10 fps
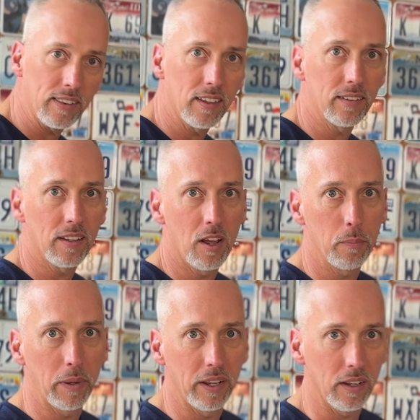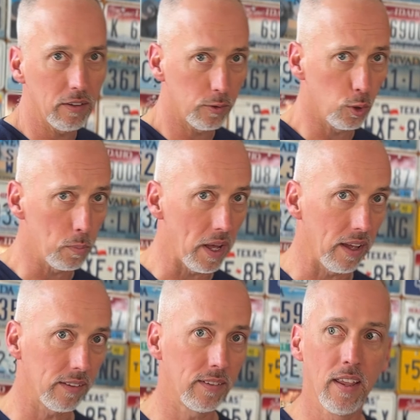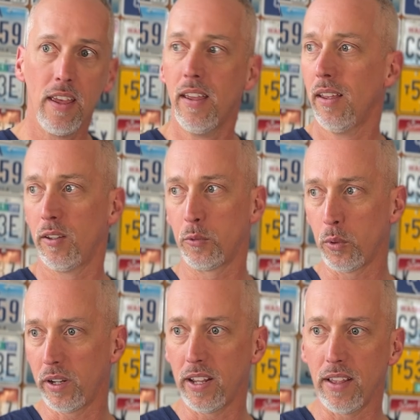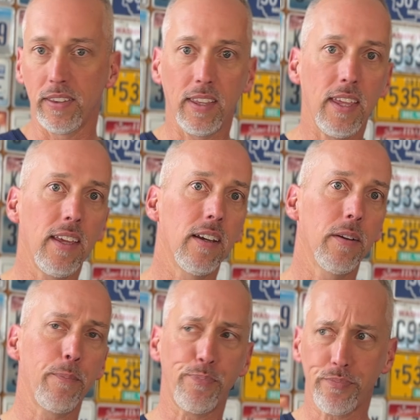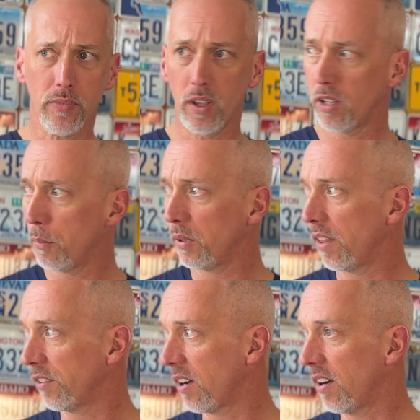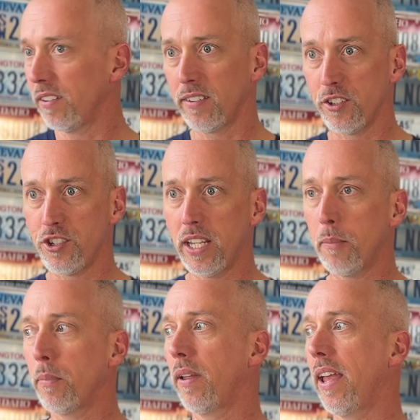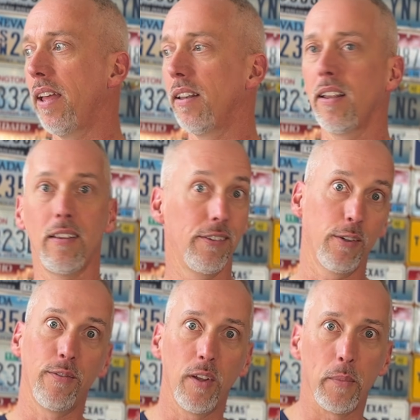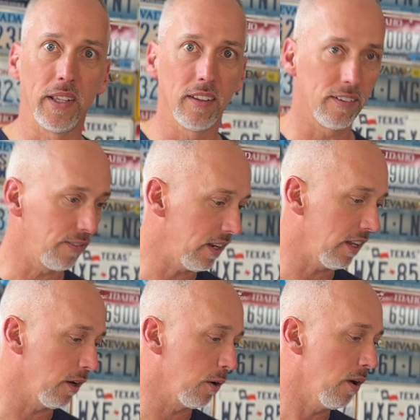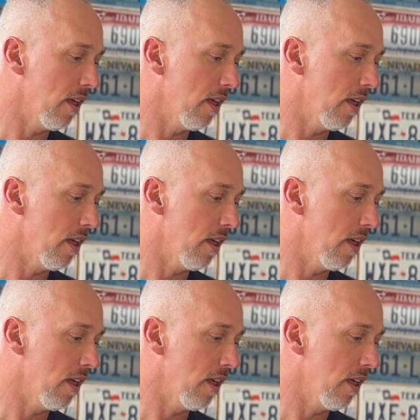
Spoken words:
this on my toolbox. I was working on the Kia, a couple other cars, the Jeep, and also filming this video.